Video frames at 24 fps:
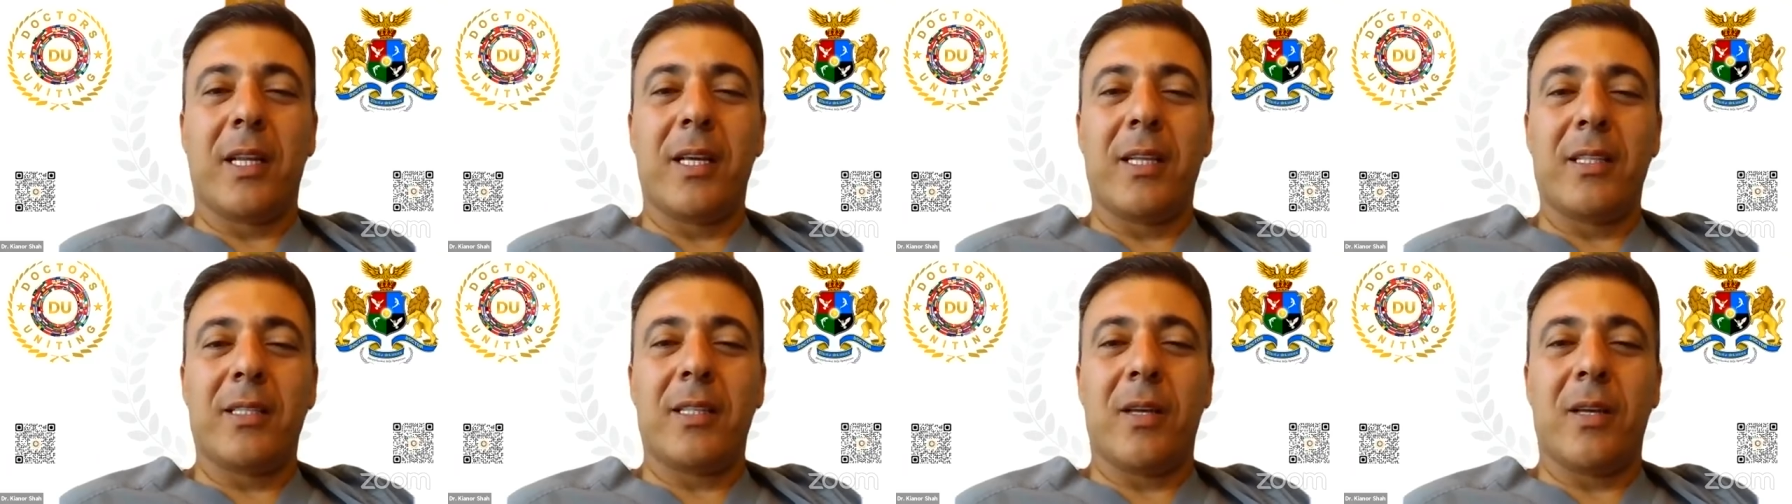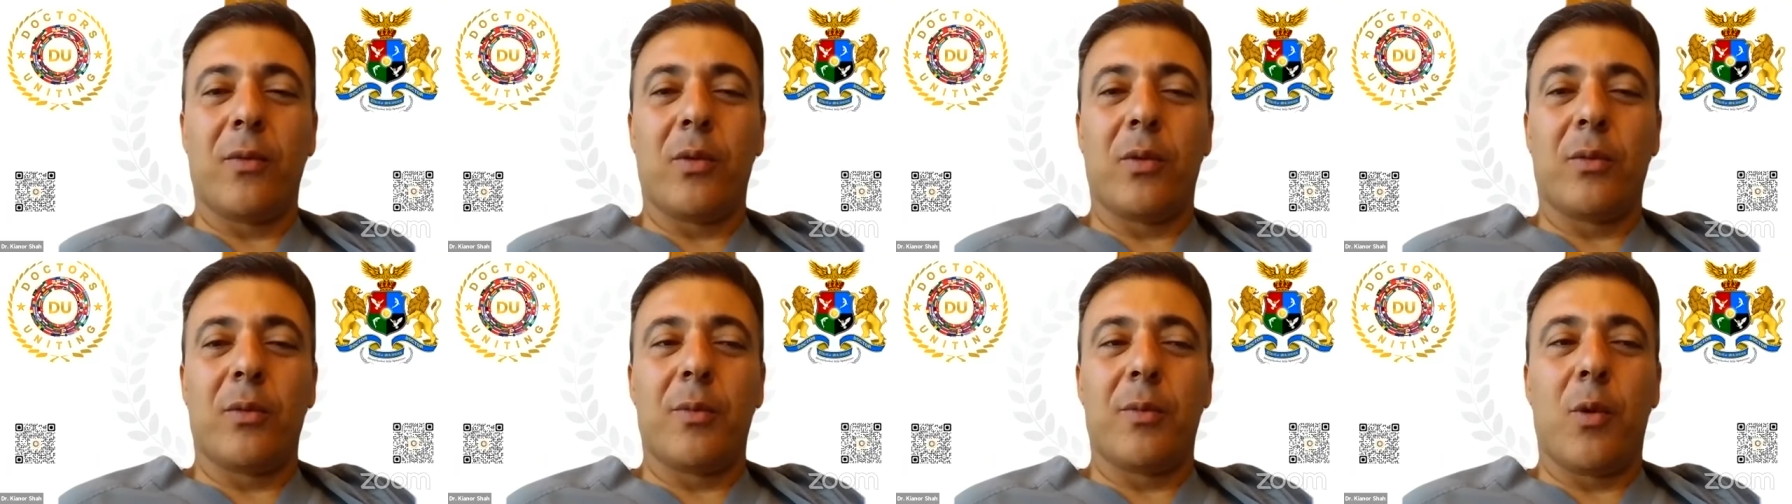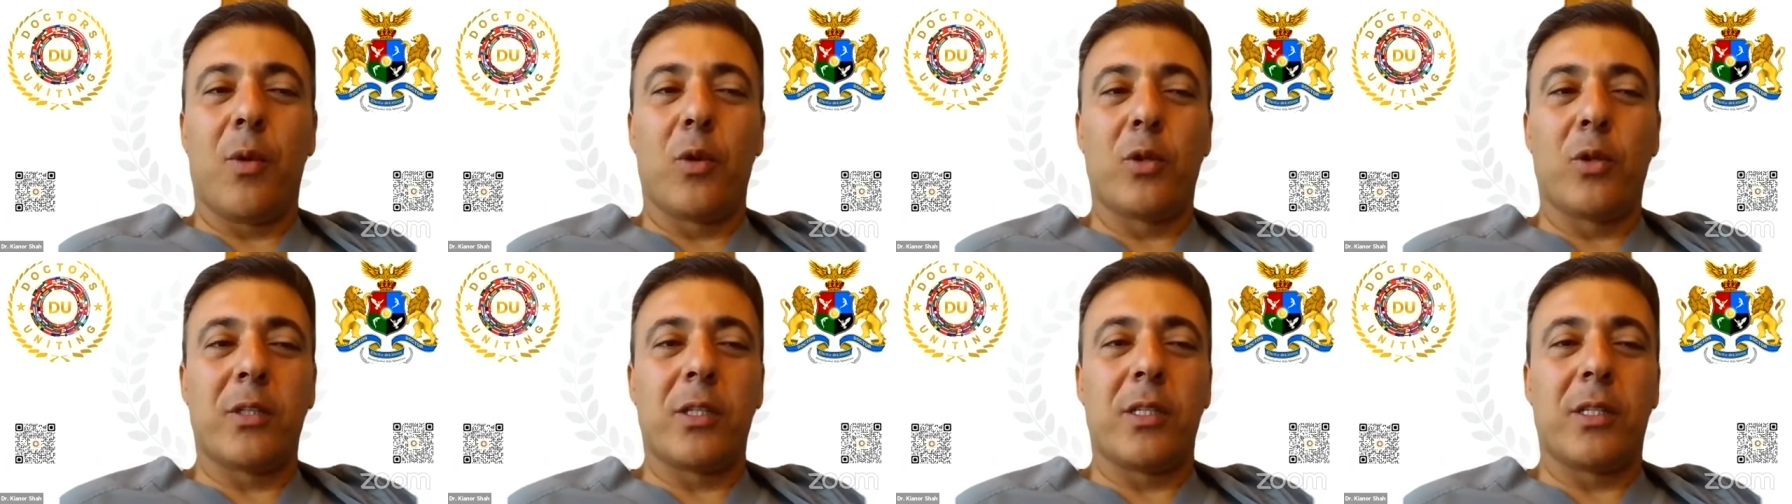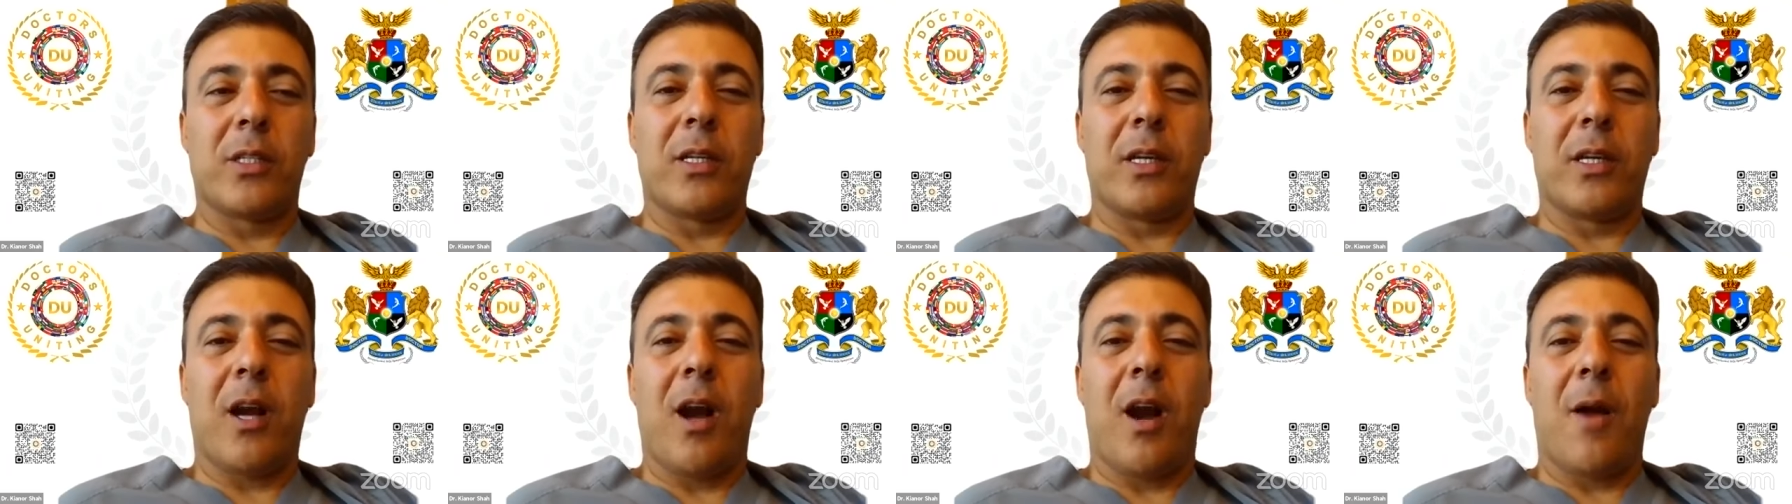link that will be posted
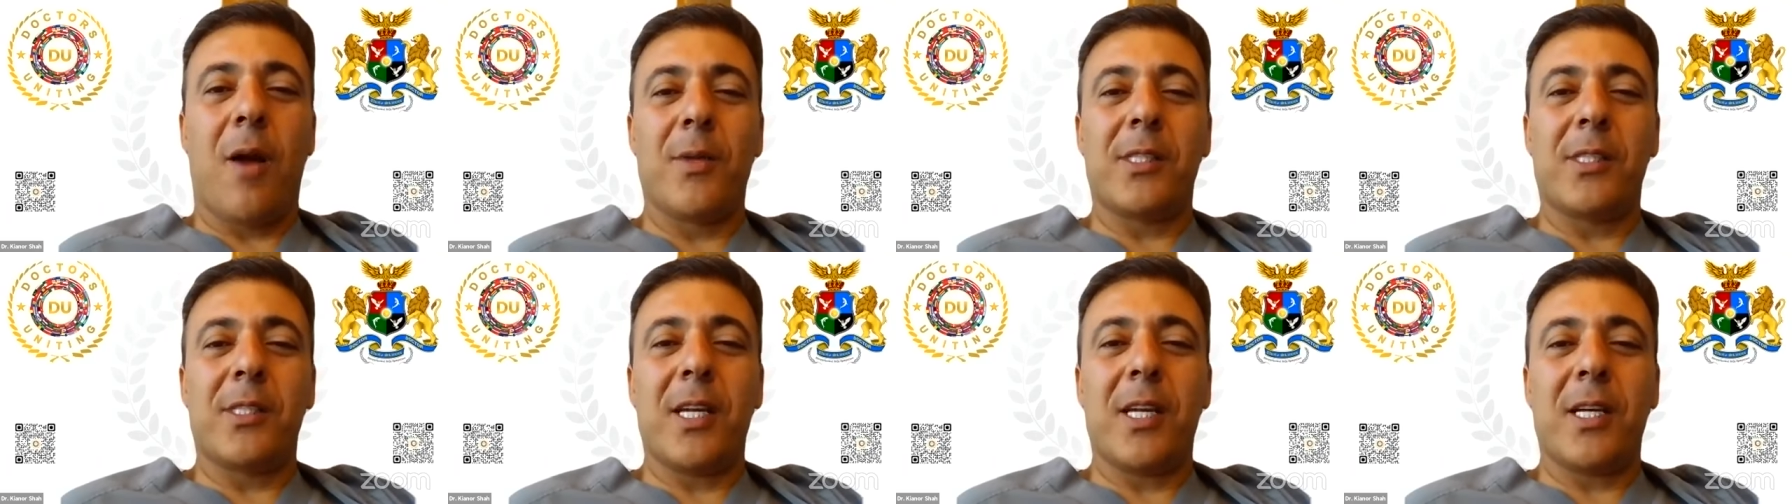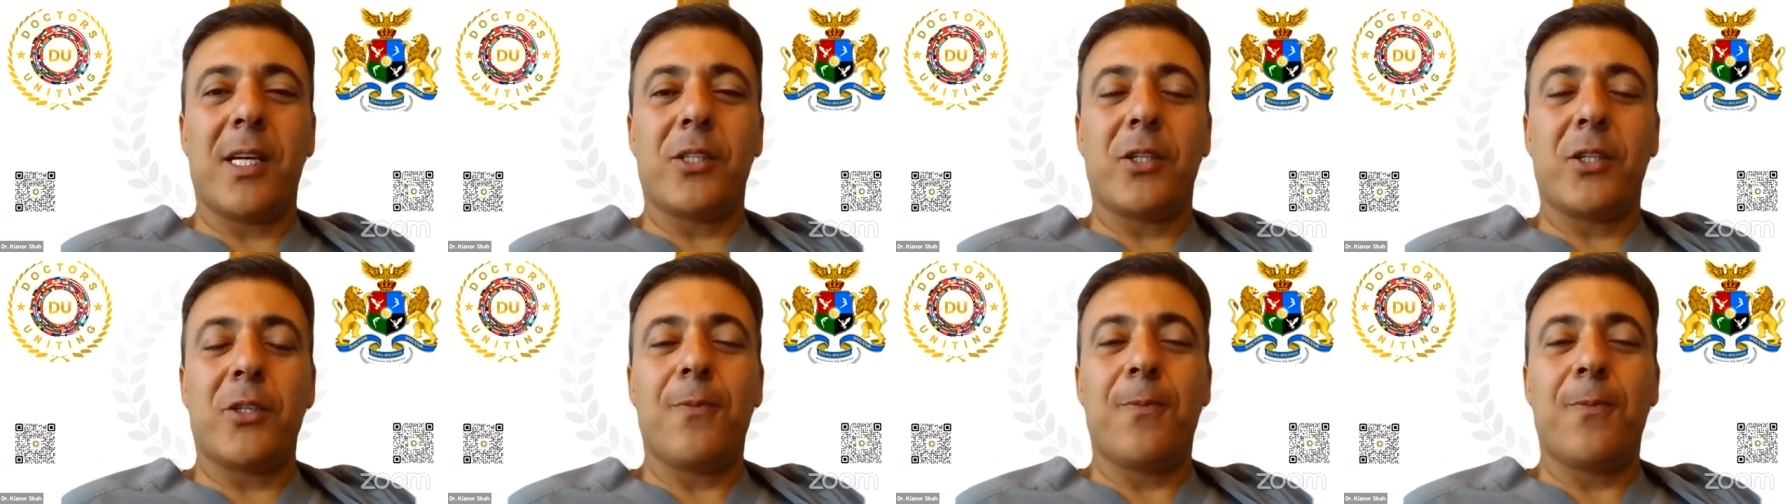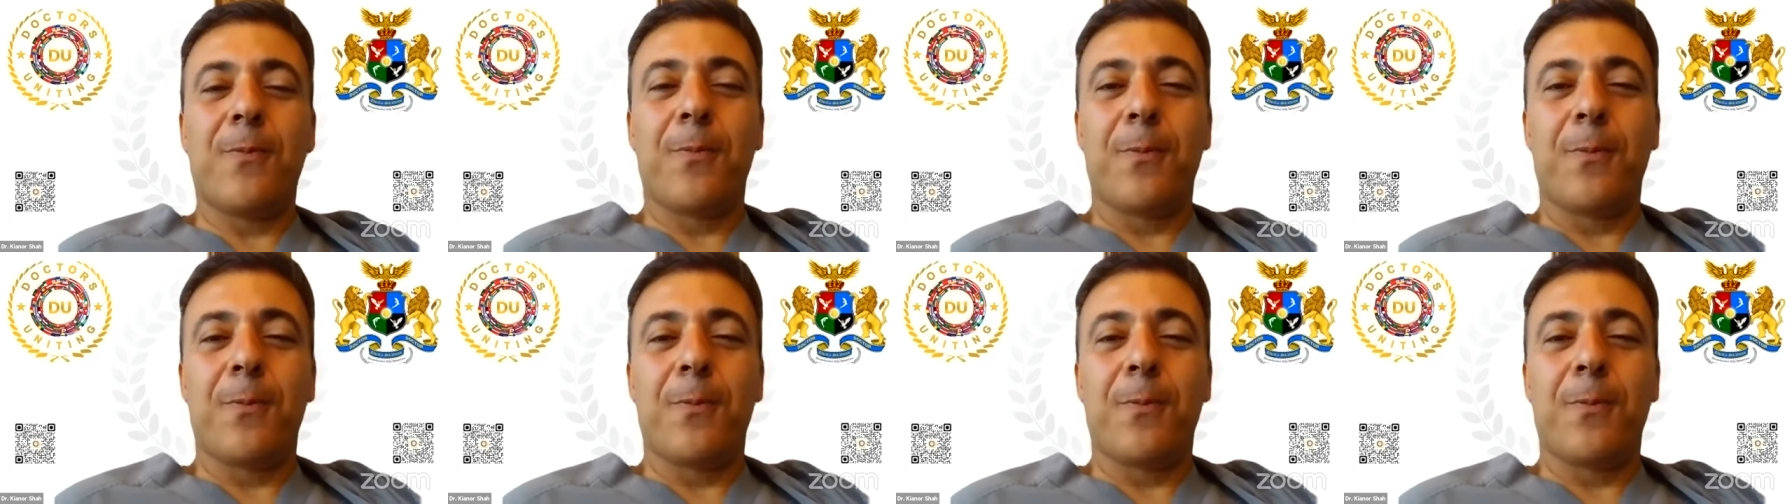in the comment section.